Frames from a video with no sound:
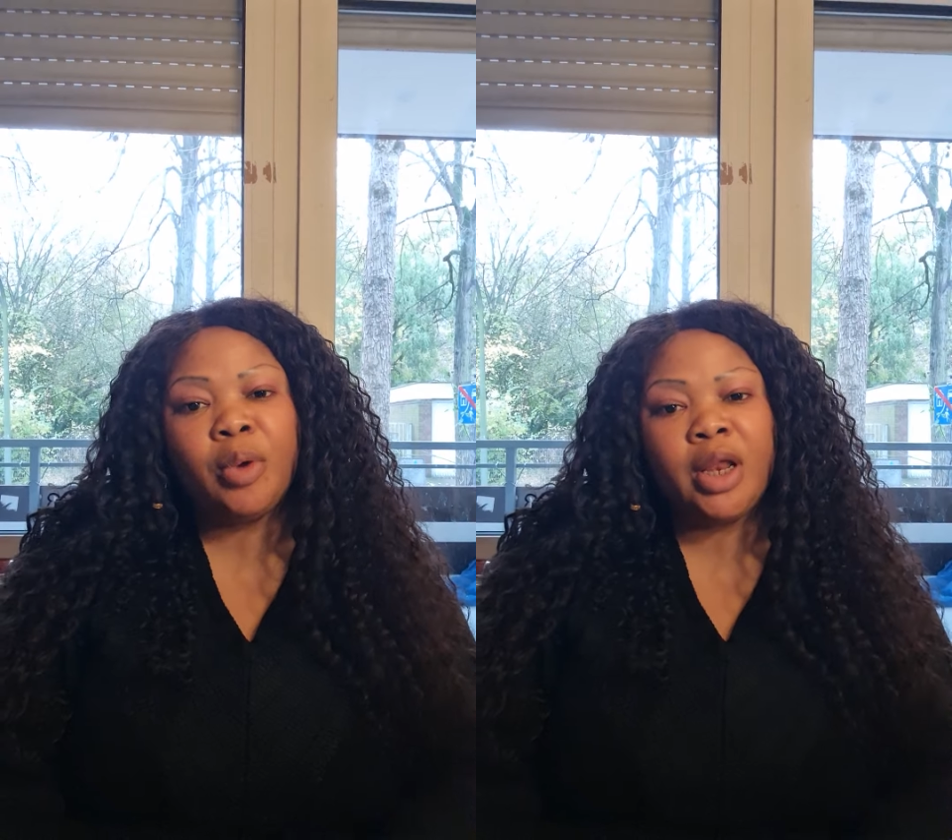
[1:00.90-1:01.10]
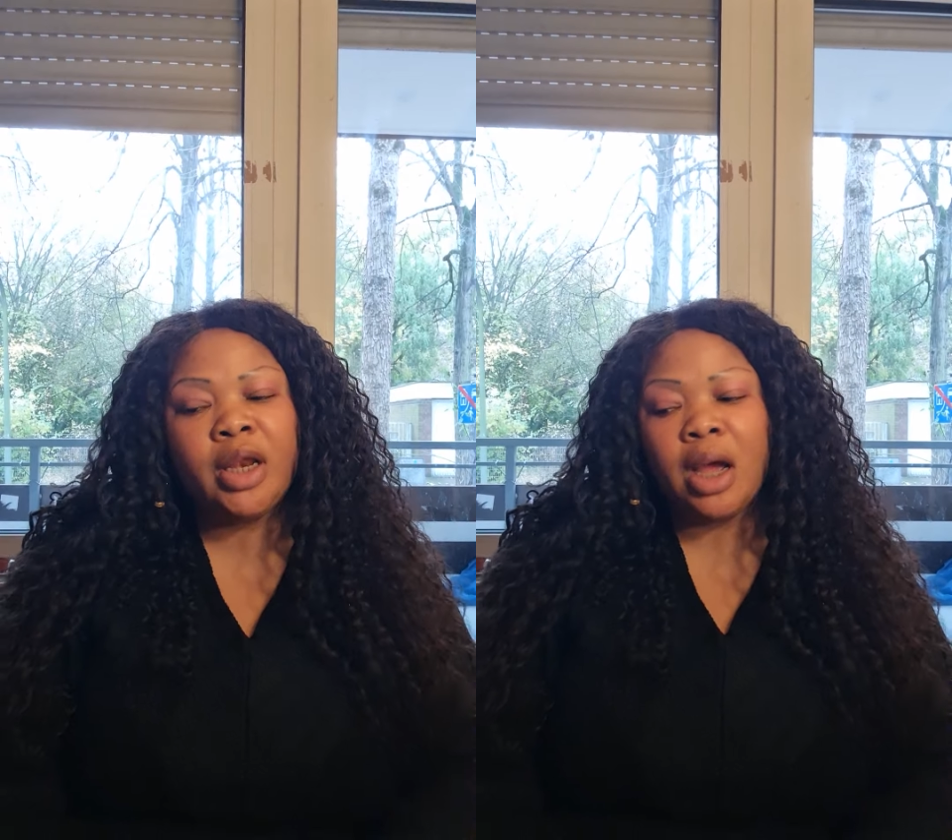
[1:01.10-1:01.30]

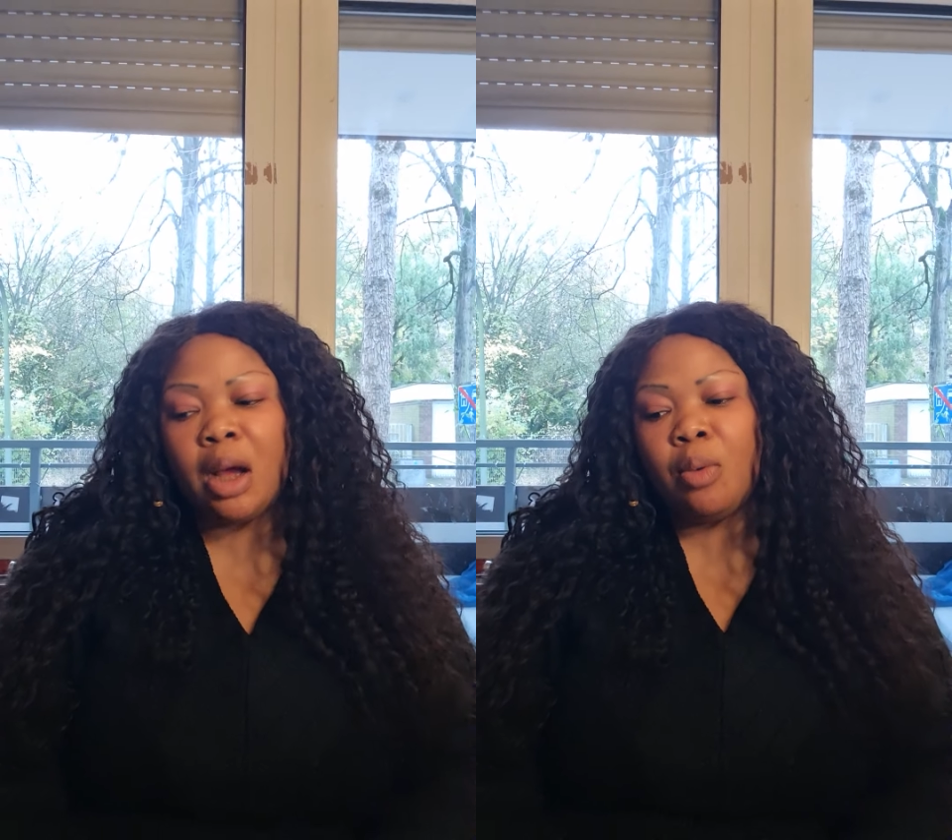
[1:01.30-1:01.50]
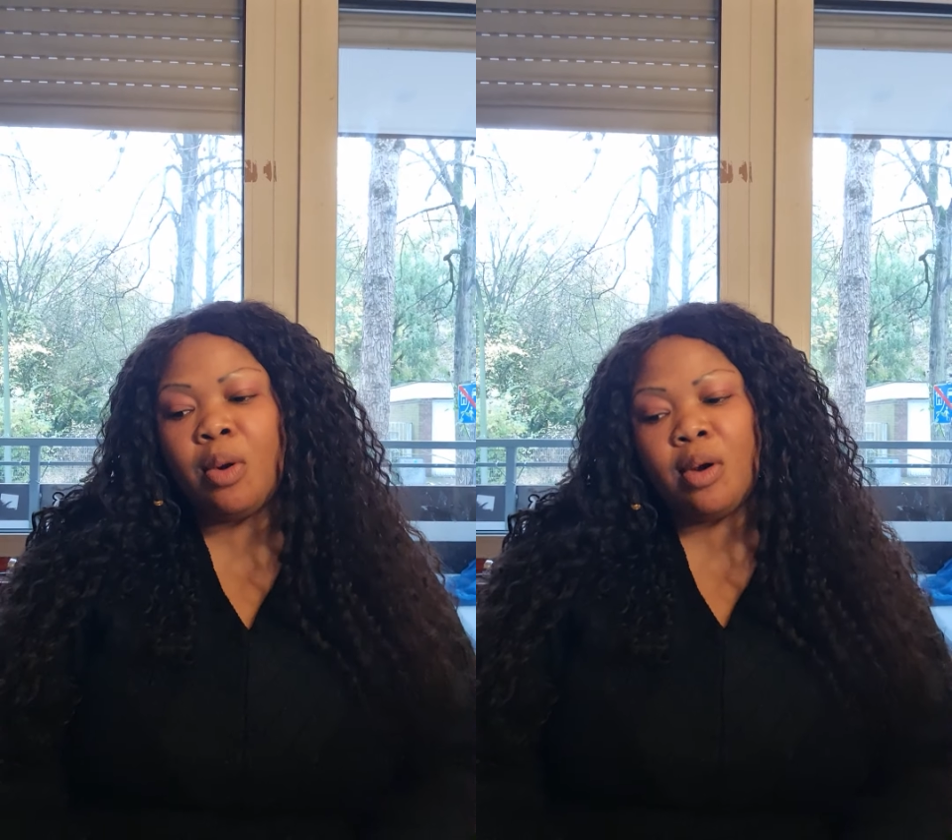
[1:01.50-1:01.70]
win
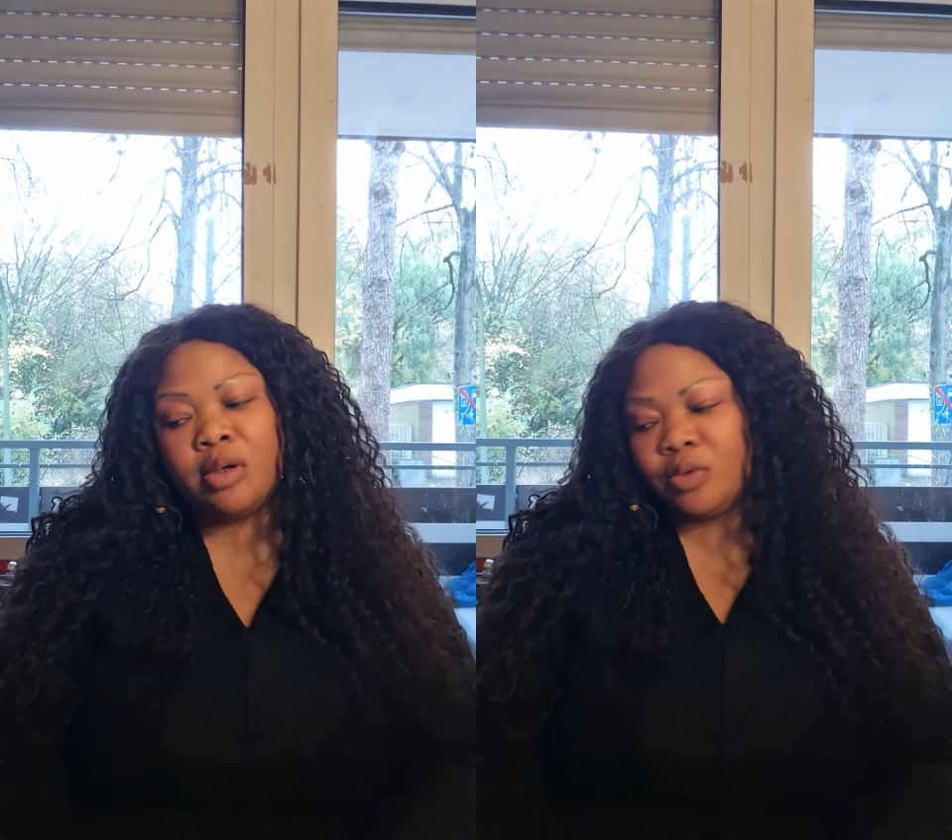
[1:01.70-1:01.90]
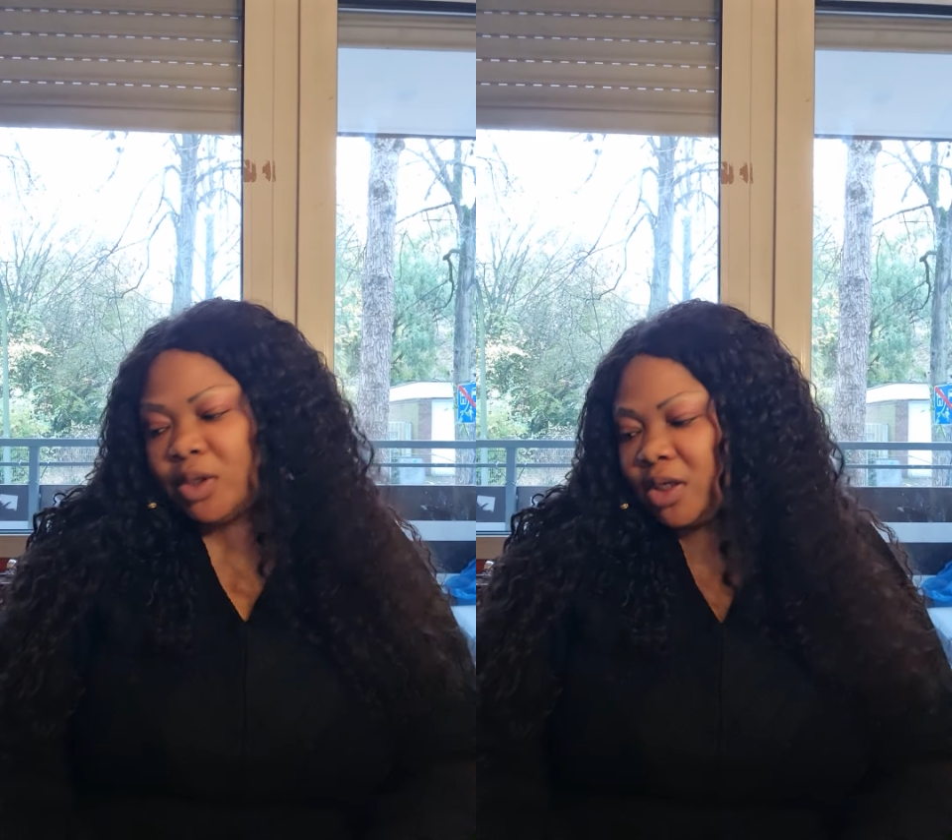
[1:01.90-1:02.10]

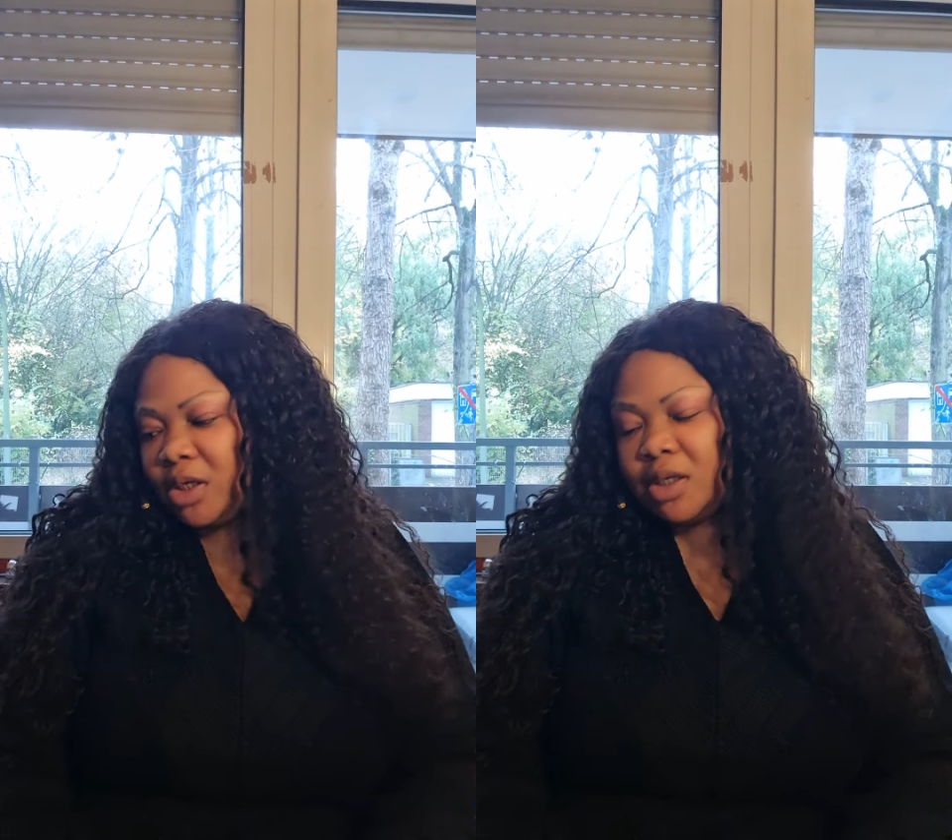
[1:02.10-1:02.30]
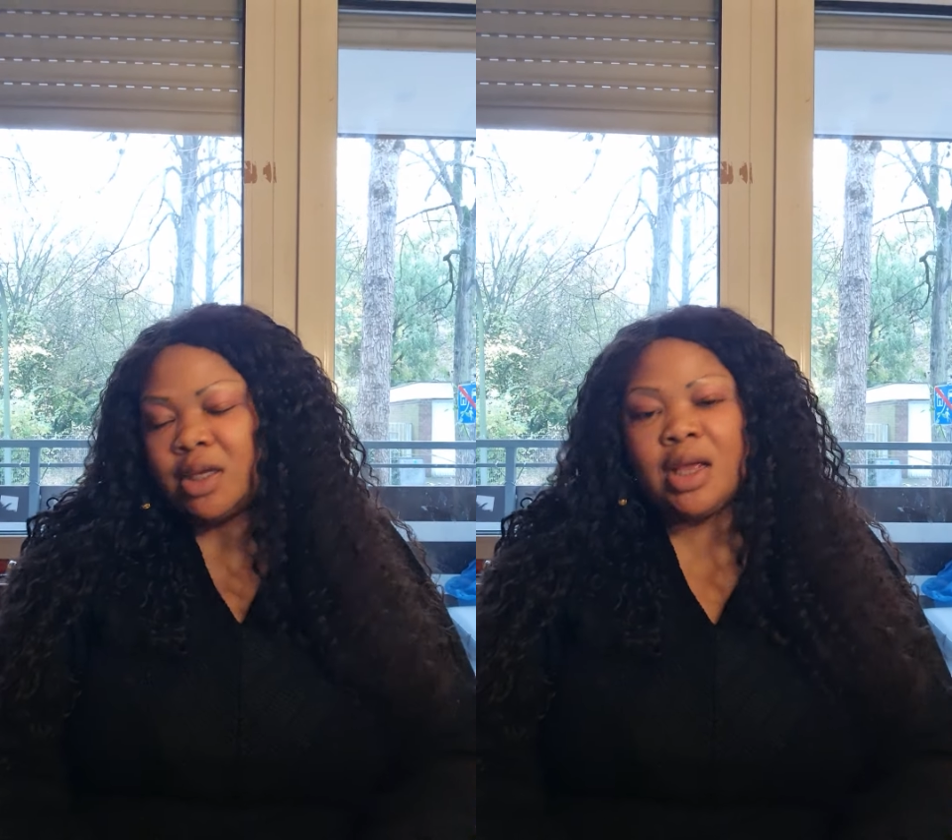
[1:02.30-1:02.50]
award
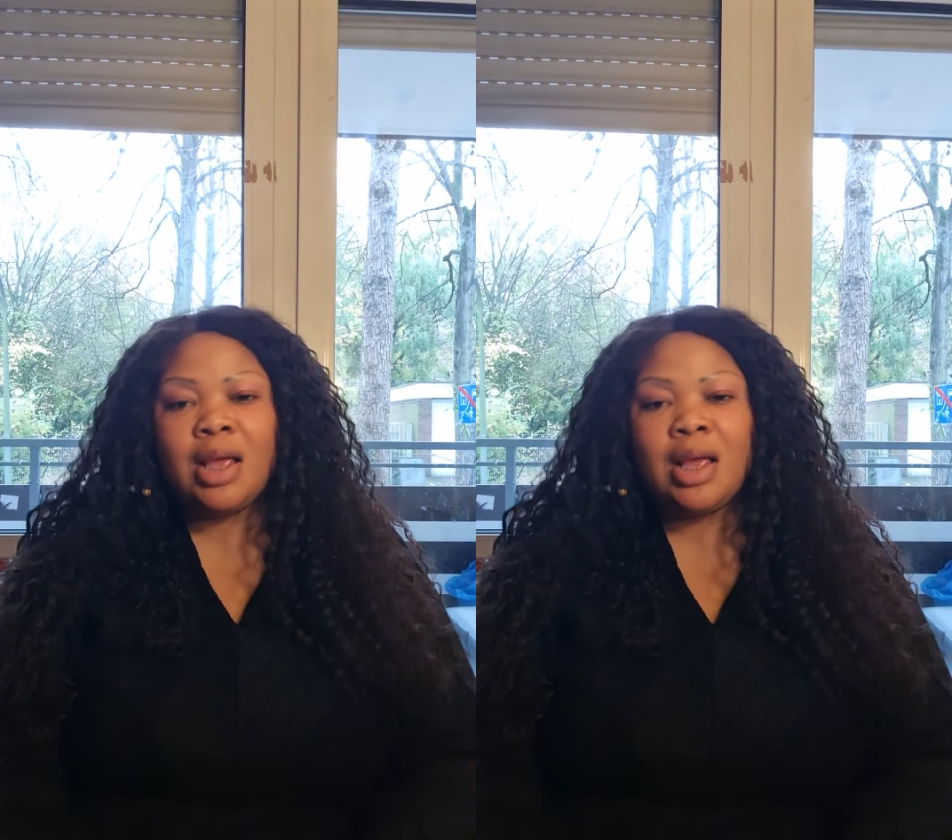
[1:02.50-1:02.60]
with